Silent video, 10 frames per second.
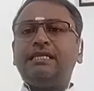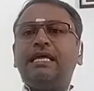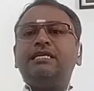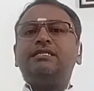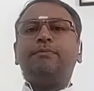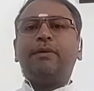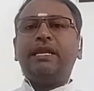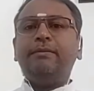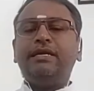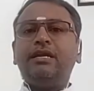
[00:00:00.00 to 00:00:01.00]
there is a
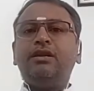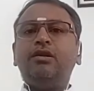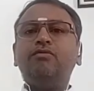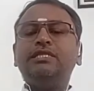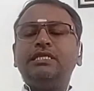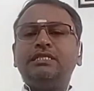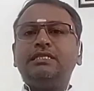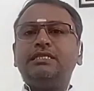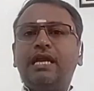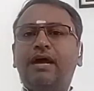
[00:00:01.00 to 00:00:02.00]
perimeter which is
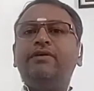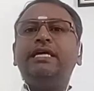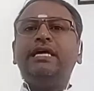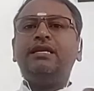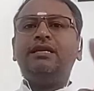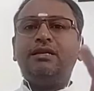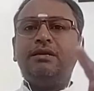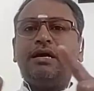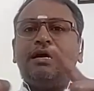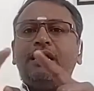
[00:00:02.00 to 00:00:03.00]
Dravidian
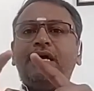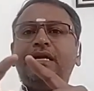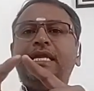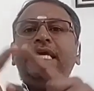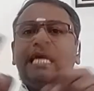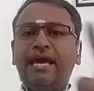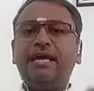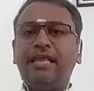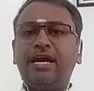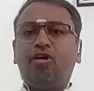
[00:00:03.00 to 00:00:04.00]
DK,
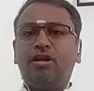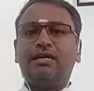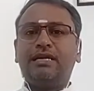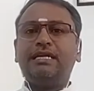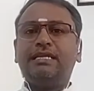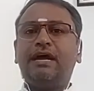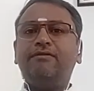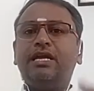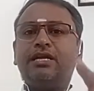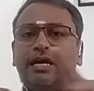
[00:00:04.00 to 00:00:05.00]
they call it, right?
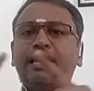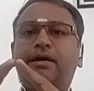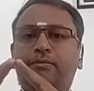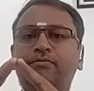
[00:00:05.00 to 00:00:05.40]
Dravidar Kadagam.